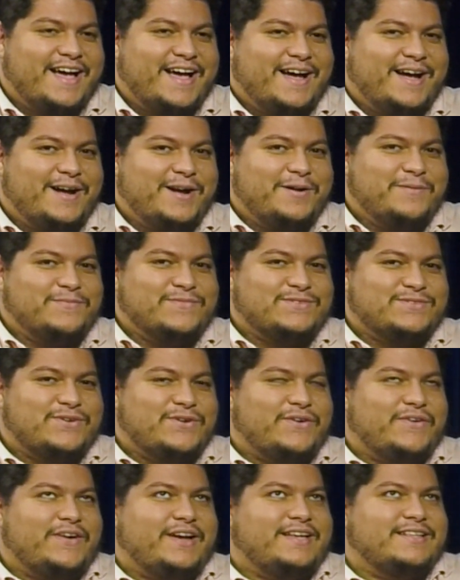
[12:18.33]
um,
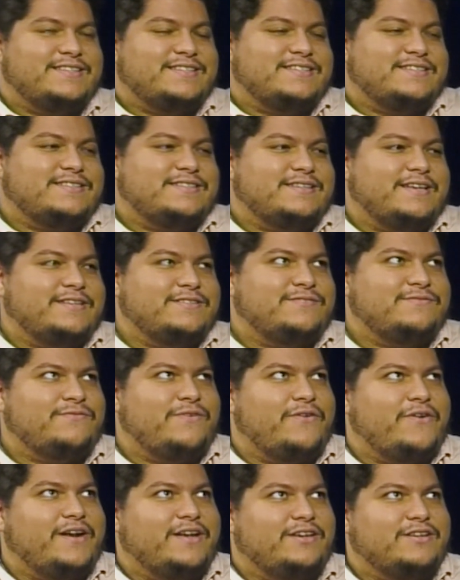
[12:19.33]
so it's it's
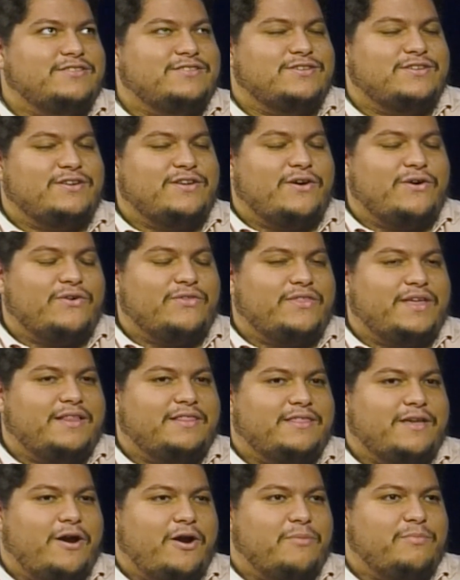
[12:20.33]
very good to know
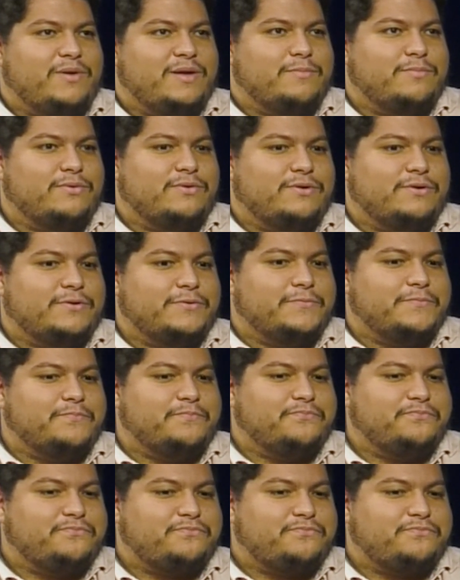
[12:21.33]
that there are people,